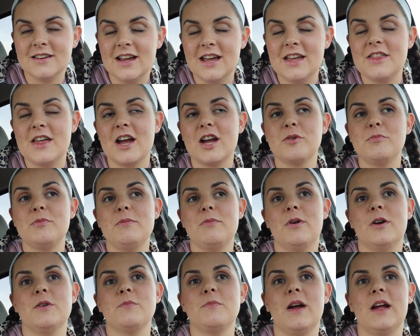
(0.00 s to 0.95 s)
And that could be
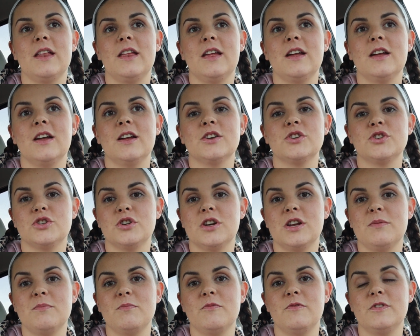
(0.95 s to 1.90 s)
part of my like
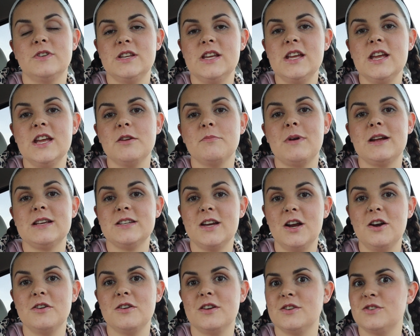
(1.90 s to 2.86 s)
extreme fatigue and my
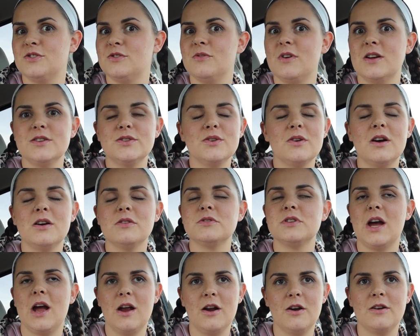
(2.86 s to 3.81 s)
tiredness. You guys know how
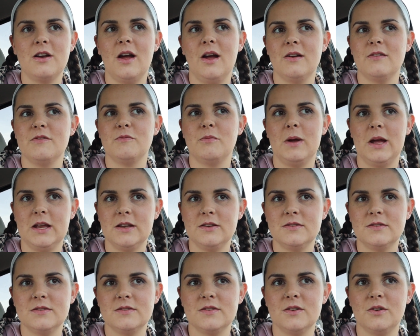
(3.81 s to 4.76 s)
tired I've
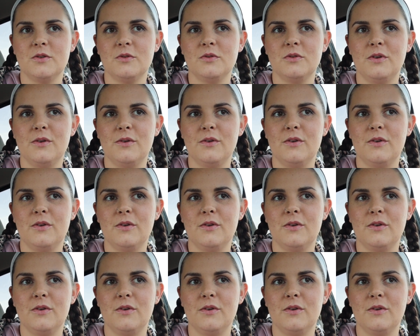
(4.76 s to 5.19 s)
been. So,